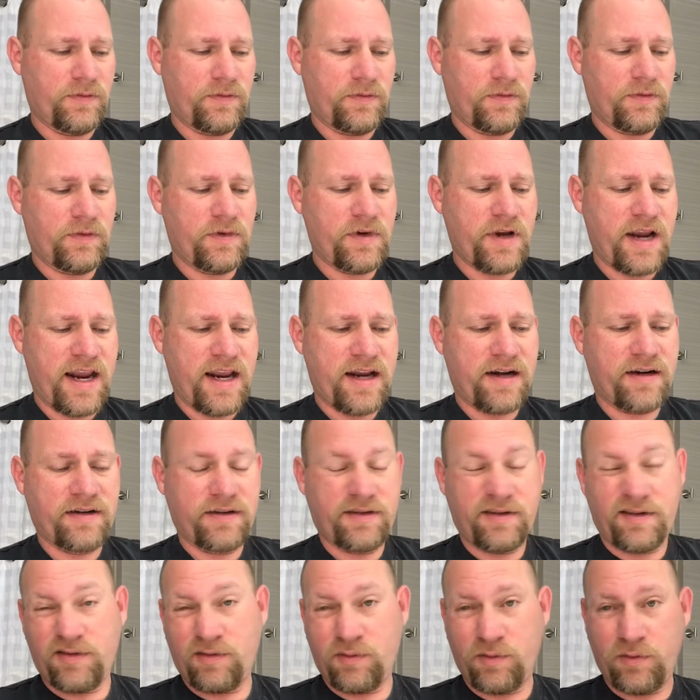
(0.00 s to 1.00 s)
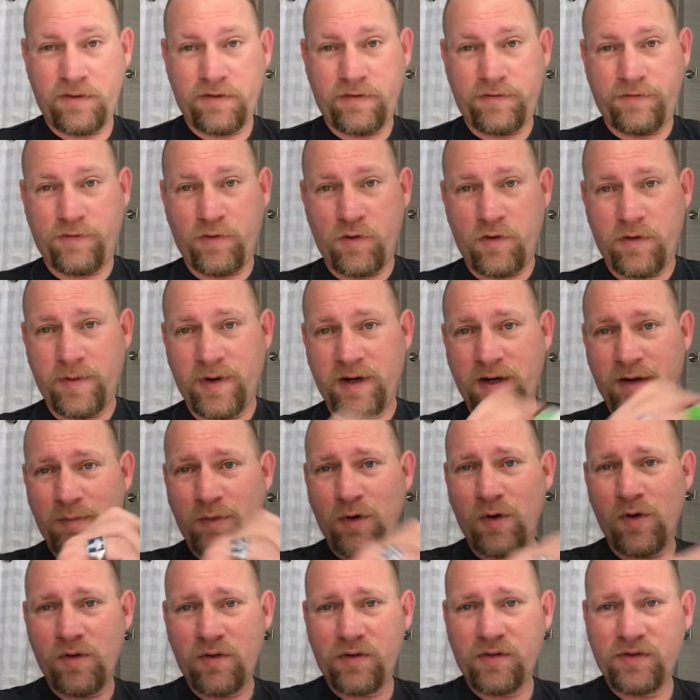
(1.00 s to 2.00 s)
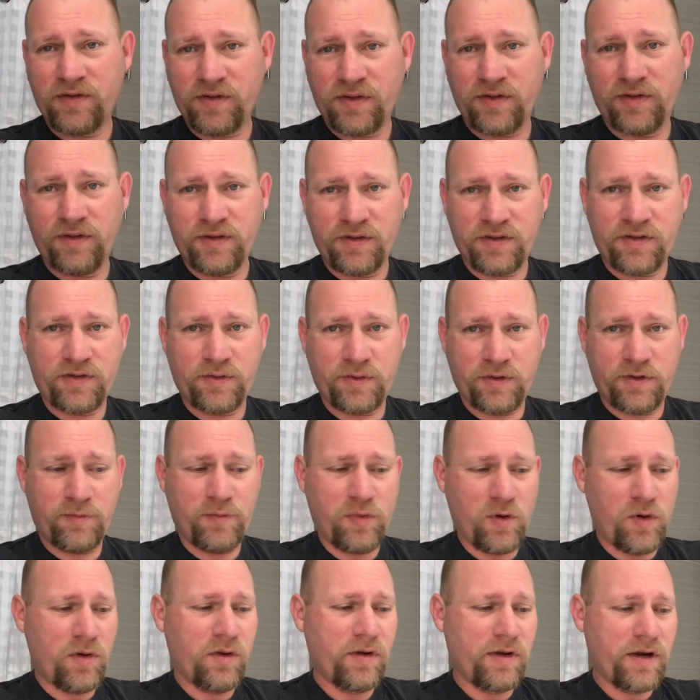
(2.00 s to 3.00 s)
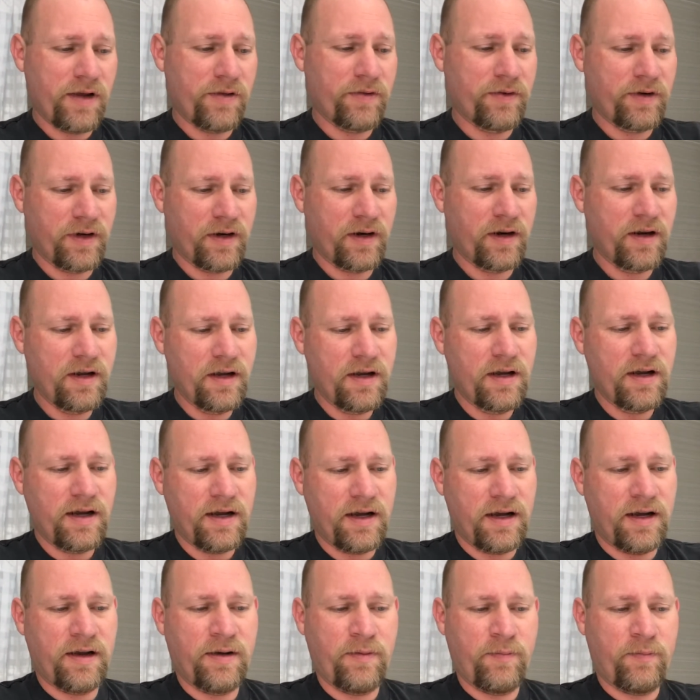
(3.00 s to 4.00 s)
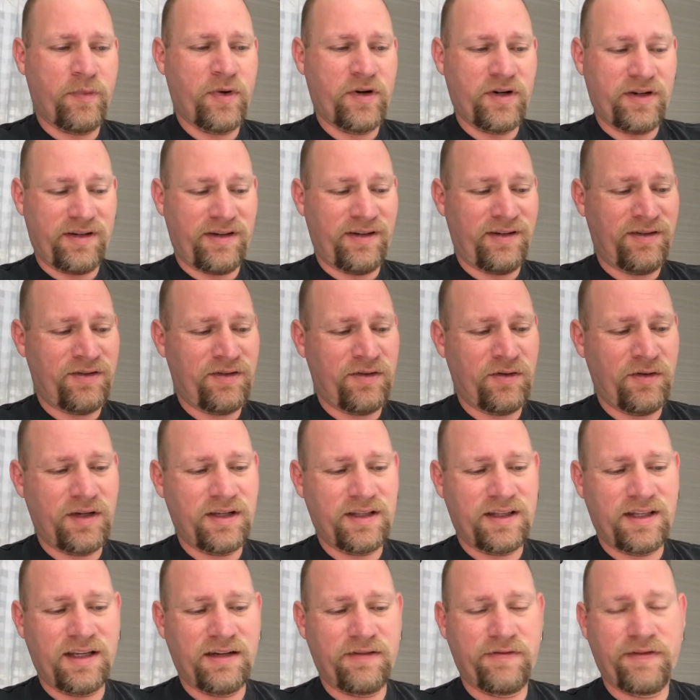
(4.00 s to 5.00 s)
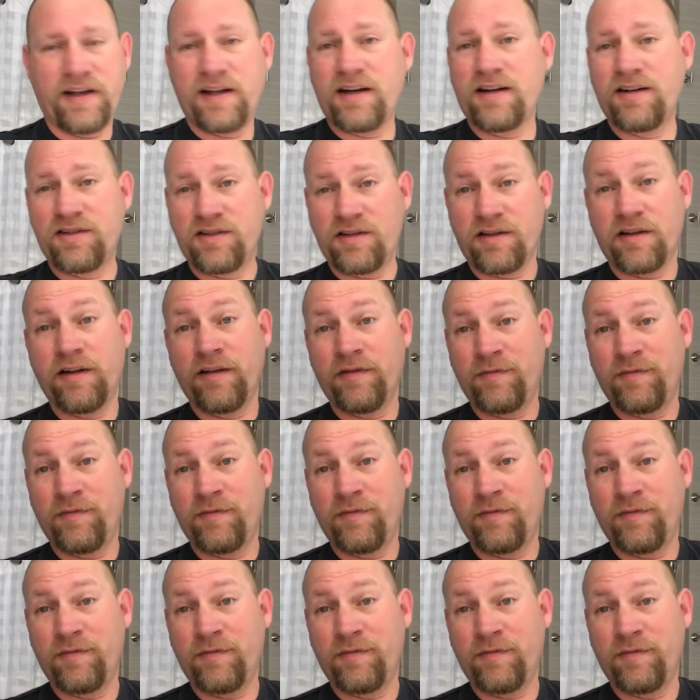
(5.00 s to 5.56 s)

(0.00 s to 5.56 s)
Your hand is sort of forming a bowl, so you're sort of bowl lathering, but you do get the advantage of